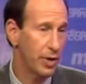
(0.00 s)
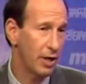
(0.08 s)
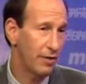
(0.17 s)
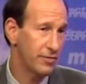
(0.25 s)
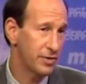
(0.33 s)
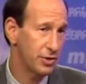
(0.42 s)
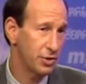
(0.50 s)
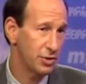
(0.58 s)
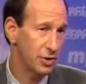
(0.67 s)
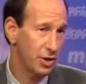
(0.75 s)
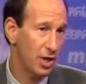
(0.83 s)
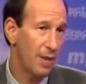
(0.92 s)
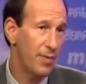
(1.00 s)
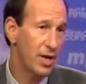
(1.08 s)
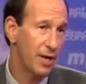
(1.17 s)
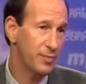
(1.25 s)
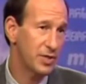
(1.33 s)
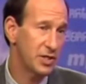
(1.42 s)
care physicians are coming
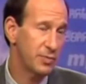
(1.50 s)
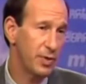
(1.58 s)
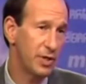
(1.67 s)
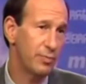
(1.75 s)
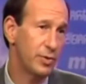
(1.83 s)
up to speed,